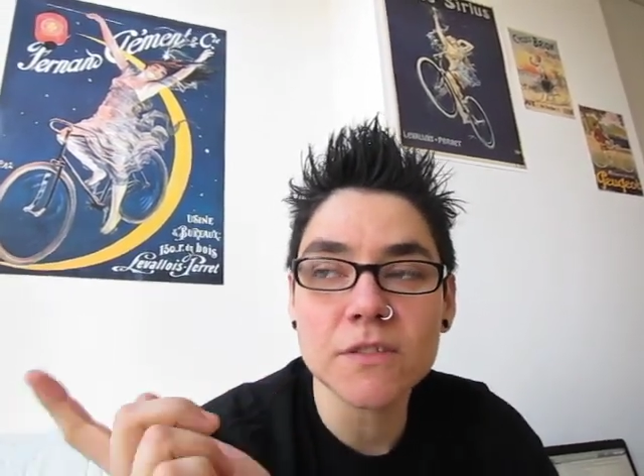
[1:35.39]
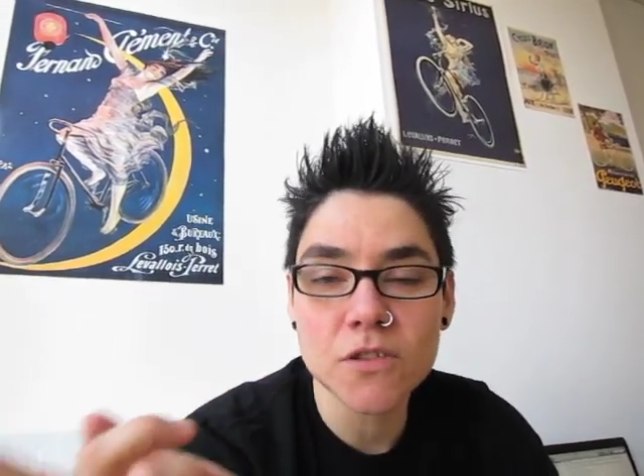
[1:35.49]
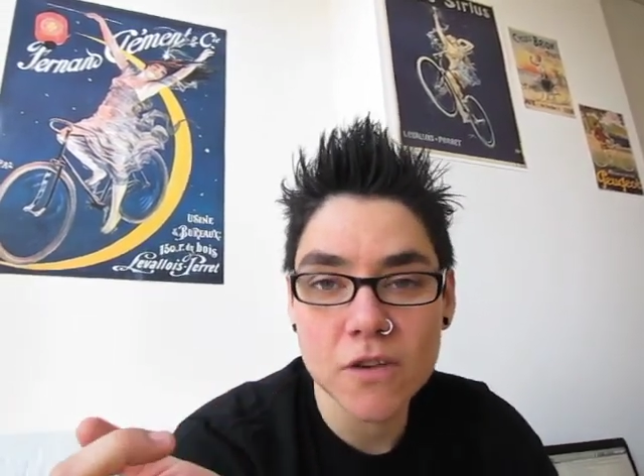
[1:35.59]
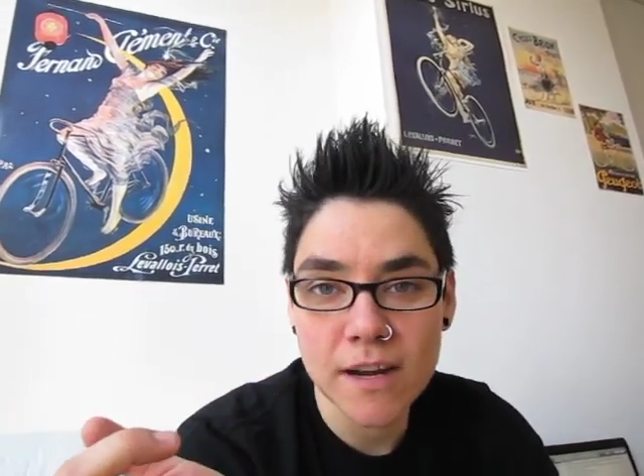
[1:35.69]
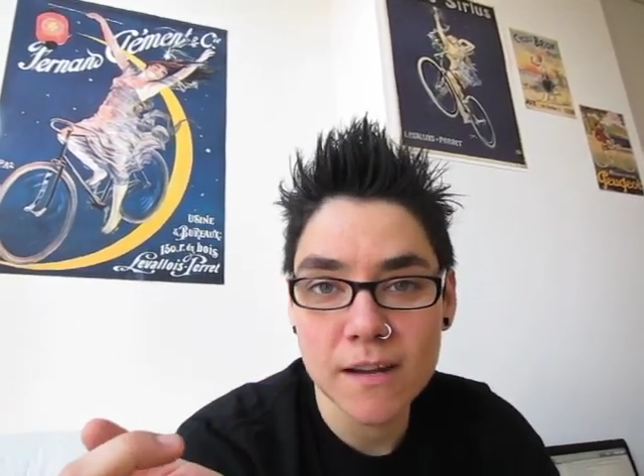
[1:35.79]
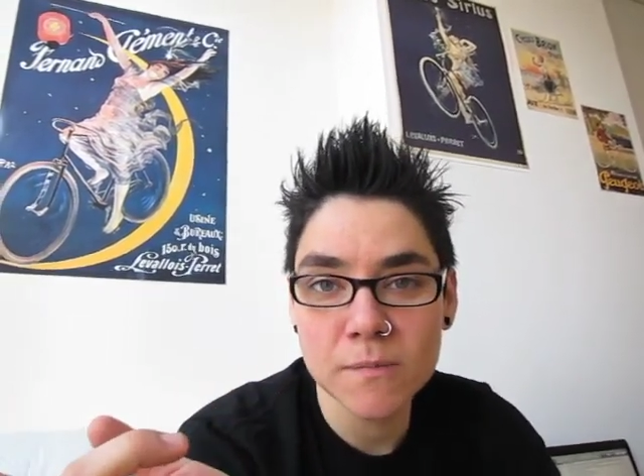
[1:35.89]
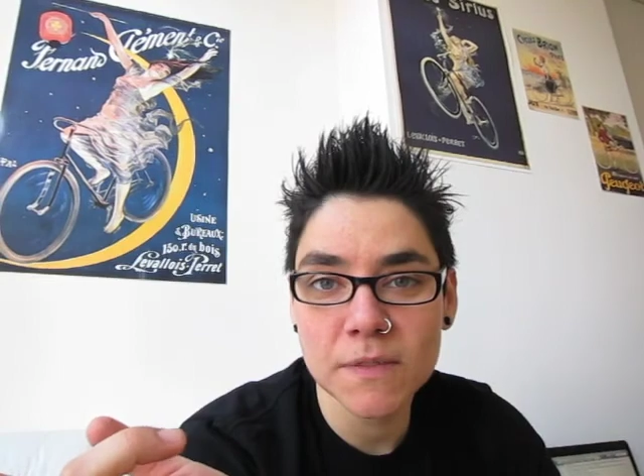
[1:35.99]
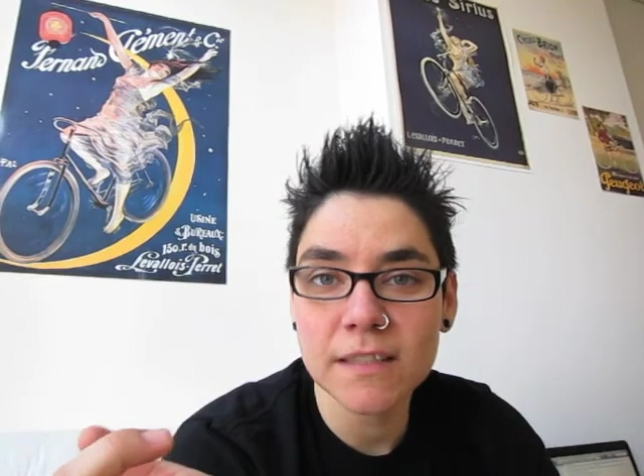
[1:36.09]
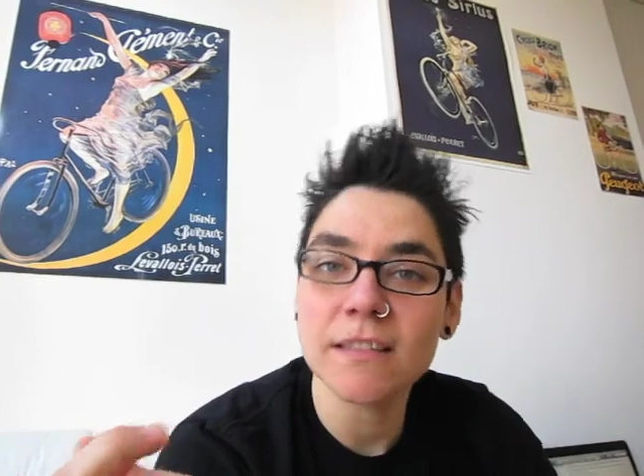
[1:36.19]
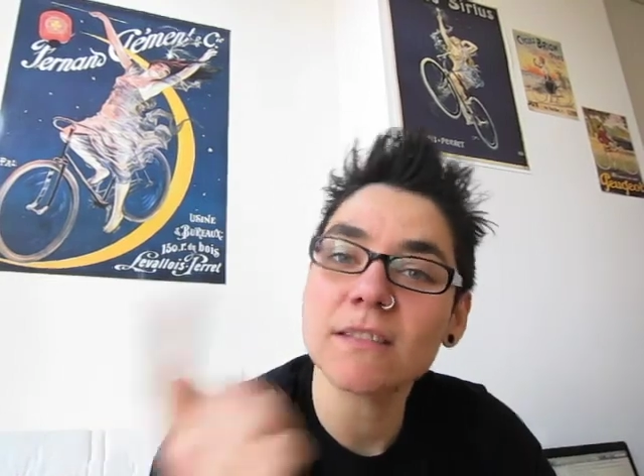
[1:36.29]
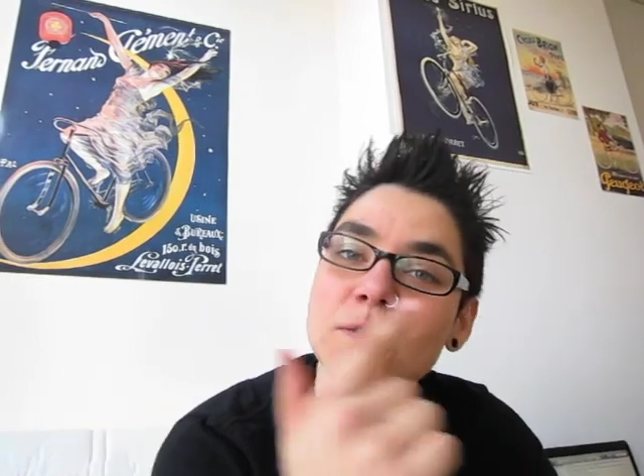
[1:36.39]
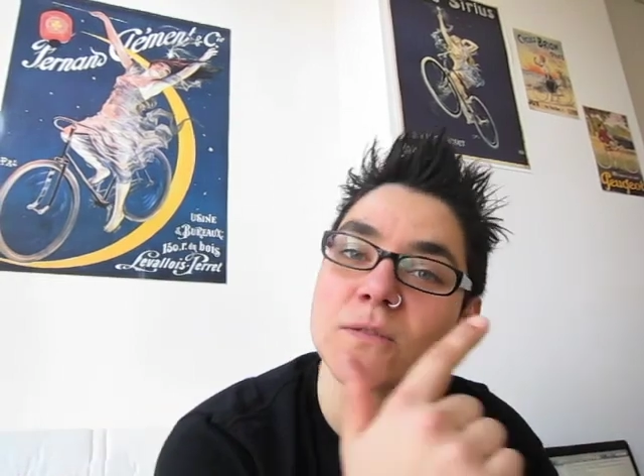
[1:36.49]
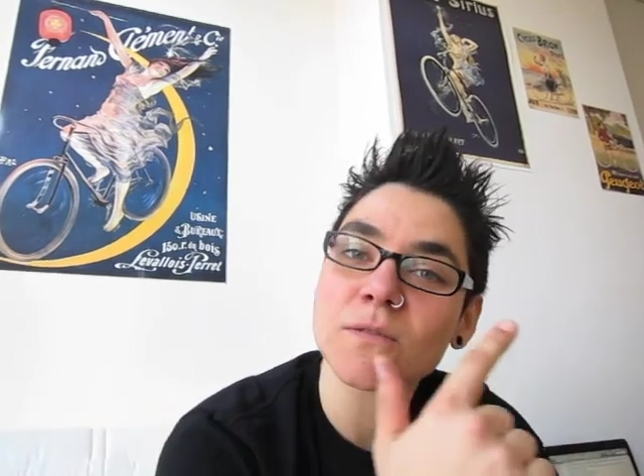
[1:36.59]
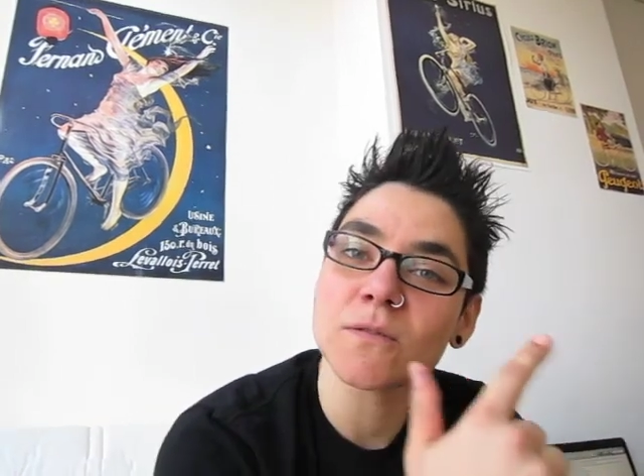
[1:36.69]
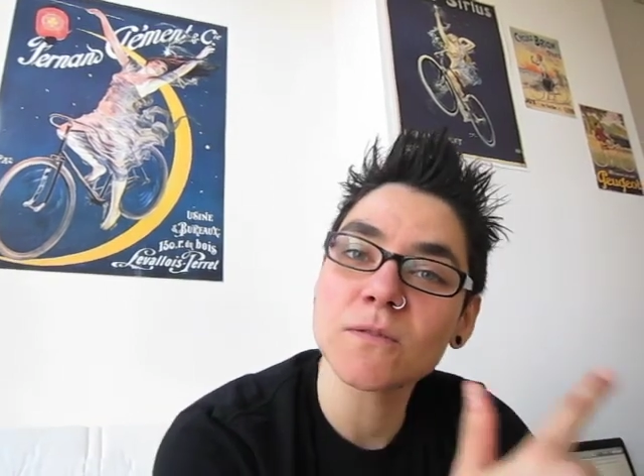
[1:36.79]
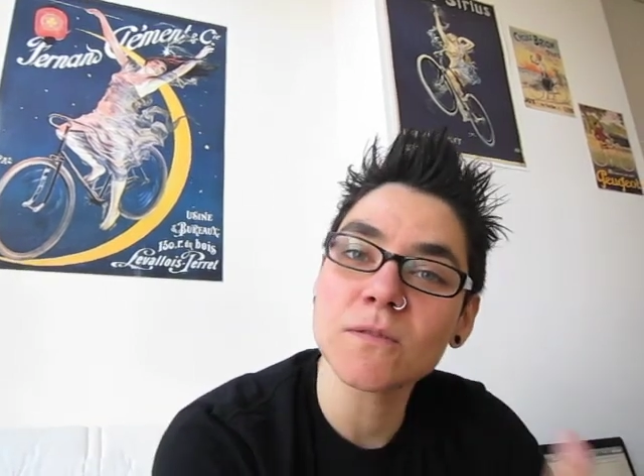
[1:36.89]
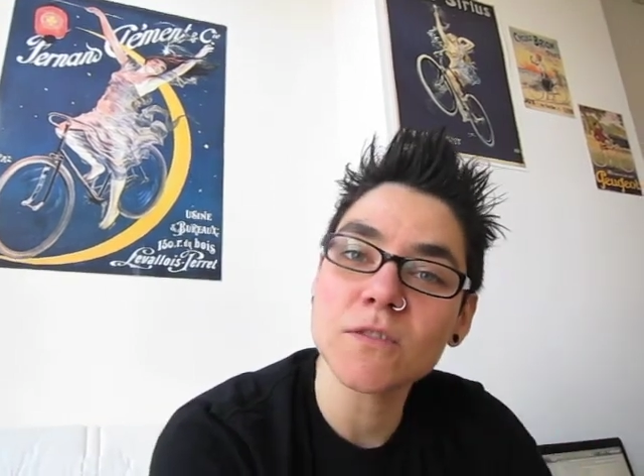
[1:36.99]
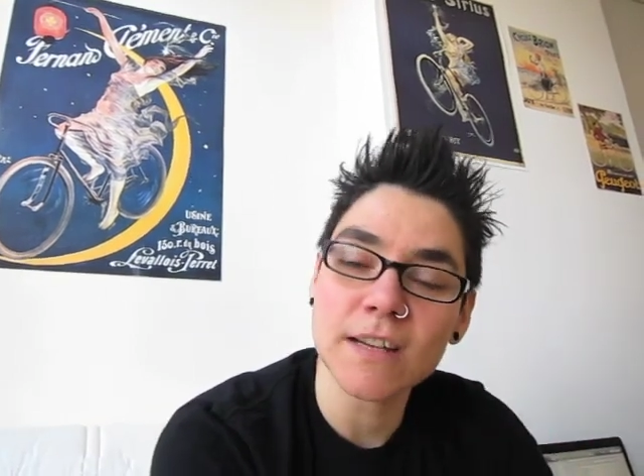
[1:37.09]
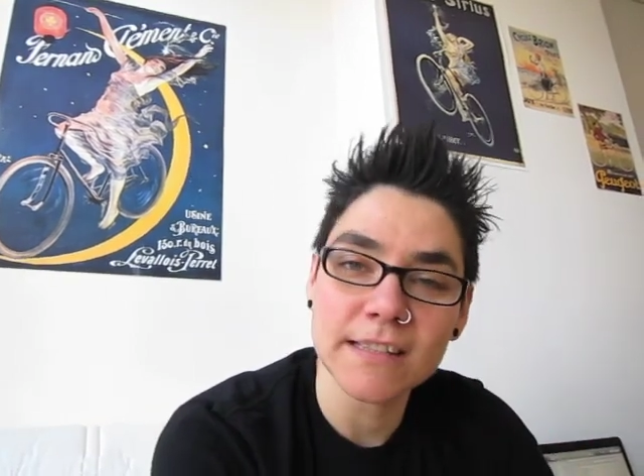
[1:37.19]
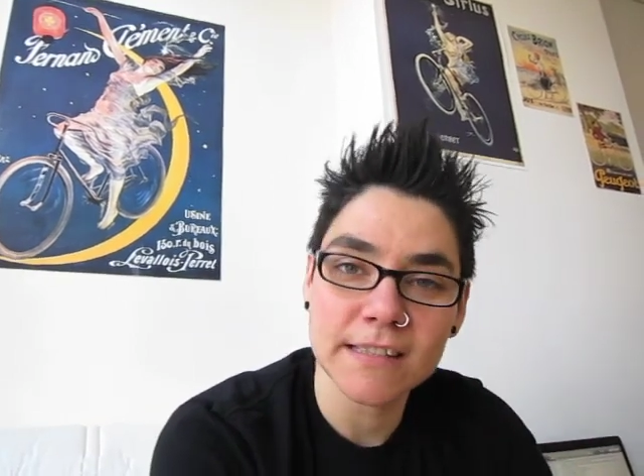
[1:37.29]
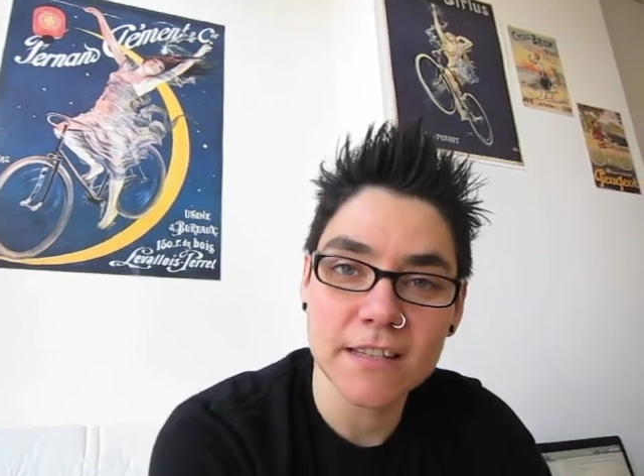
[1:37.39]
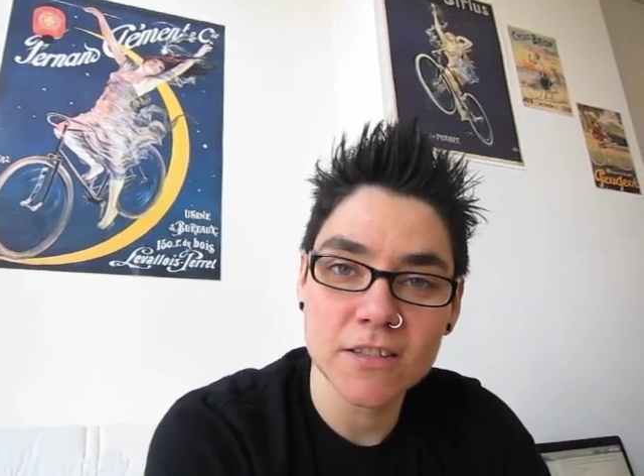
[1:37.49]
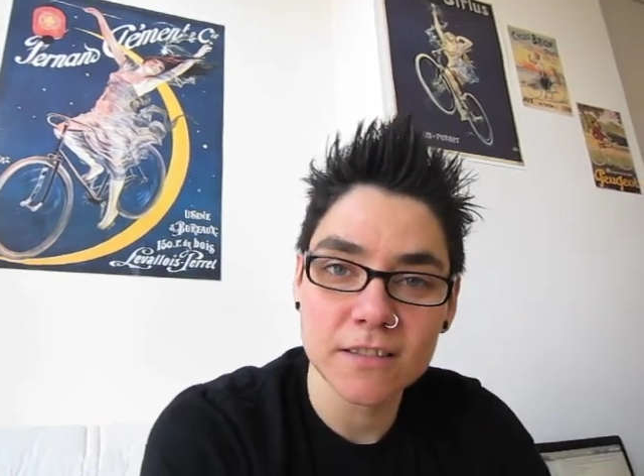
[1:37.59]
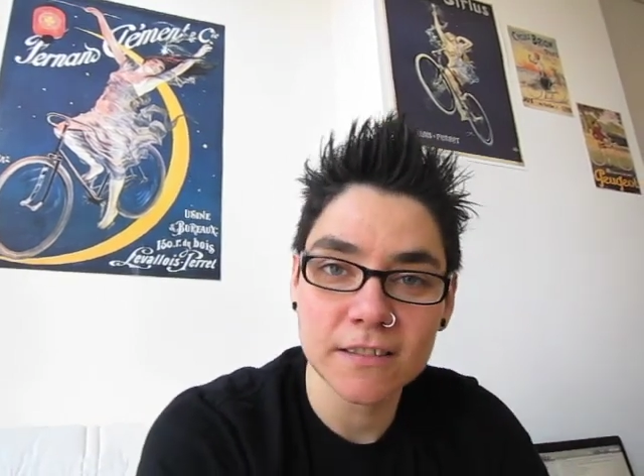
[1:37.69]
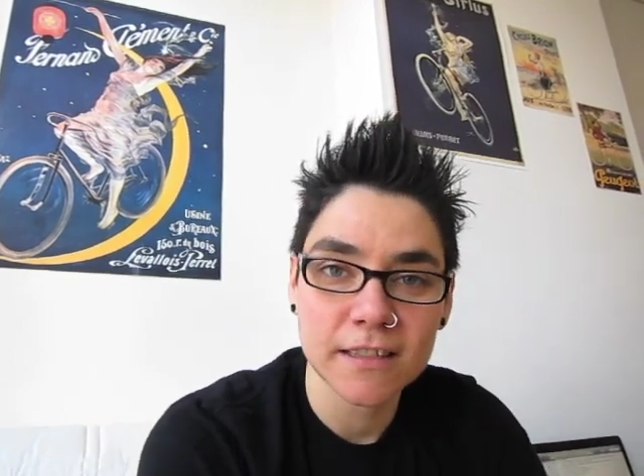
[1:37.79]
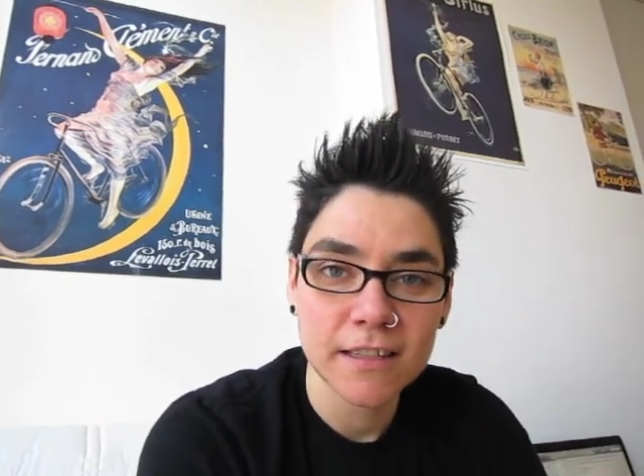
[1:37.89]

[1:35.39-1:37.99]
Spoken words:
tram here to the train station.